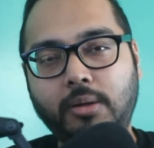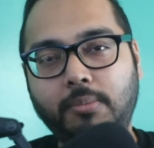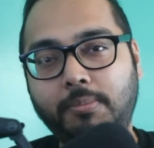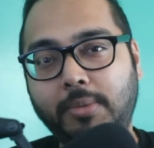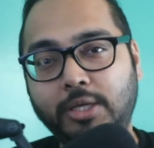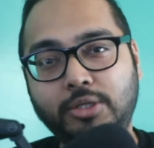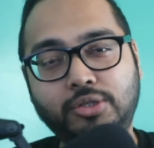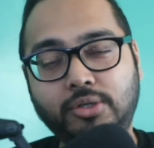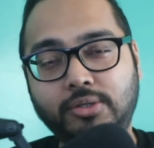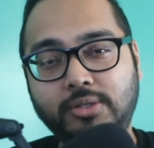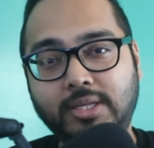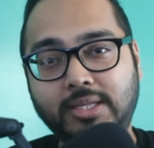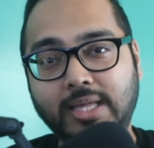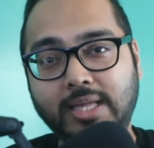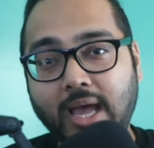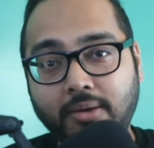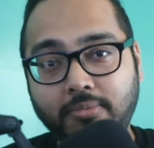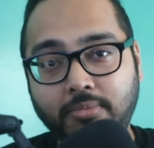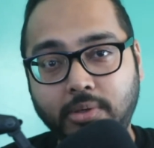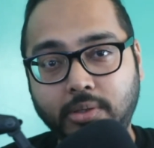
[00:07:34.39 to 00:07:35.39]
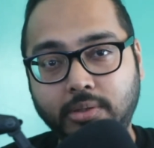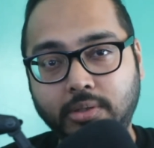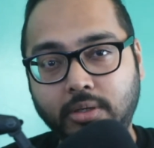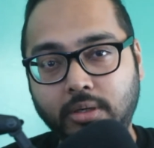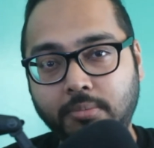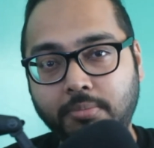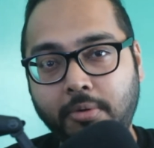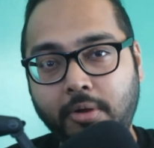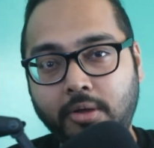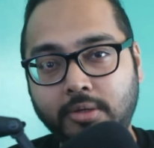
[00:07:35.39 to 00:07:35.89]
make sure that they have a
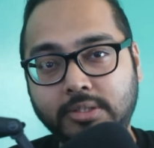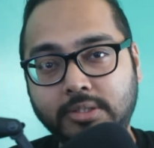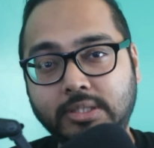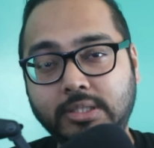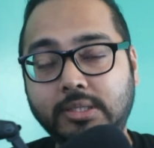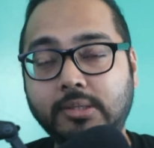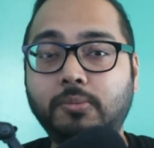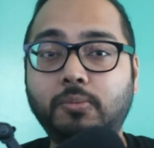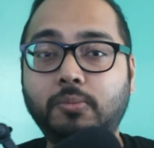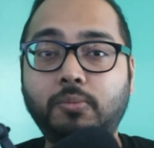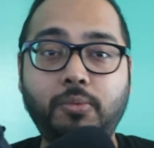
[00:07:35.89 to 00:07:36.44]
return policy,